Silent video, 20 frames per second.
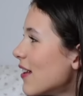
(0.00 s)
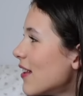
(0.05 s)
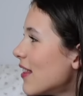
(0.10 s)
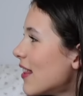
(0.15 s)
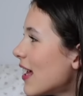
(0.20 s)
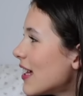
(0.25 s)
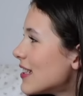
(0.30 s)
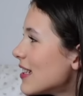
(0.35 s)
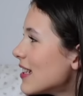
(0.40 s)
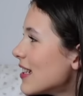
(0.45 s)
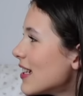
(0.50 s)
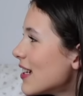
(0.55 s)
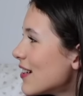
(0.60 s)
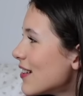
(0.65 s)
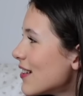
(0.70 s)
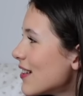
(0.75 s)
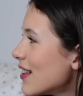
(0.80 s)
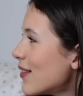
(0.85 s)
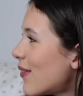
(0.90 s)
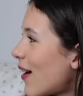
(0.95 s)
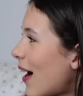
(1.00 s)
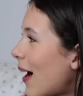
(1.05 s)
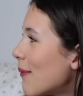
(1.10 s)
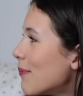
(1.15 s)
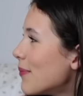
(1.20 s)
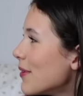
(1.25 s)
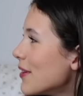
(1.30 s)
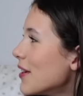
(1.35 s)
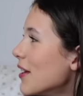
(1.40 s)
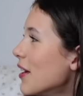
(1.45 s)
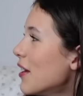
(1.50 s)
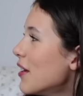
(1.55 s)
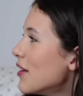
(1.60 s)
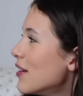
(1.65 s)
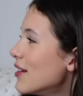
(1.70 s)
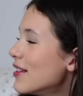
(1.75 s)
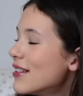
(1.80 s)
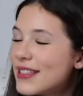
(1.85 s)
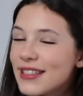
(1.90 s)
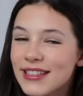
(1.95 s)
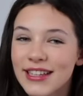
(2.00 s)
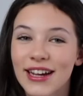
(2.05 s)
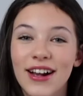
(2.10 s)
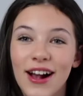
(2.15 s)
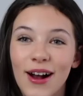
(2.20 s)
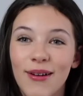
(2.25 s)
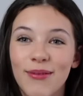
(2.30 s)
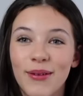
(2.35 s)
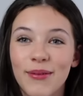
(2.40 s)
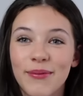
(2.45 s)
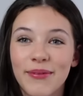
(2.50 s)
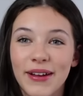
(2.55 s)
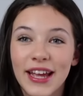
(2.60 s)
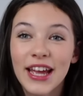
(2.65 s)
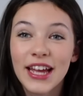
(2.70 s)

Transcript: That's literally what happened. You snuck up on me.